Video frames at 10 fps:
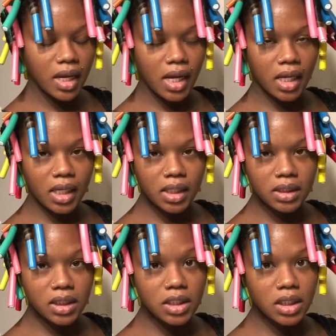
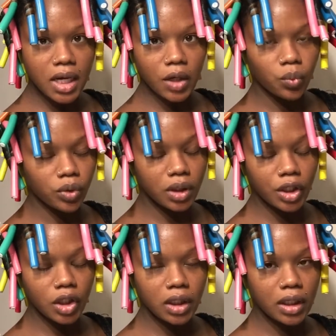and it's like
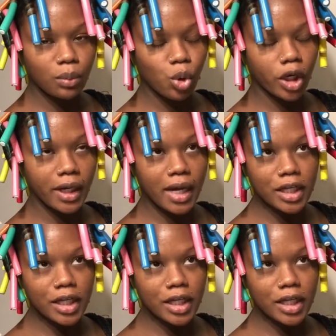really early in the morning.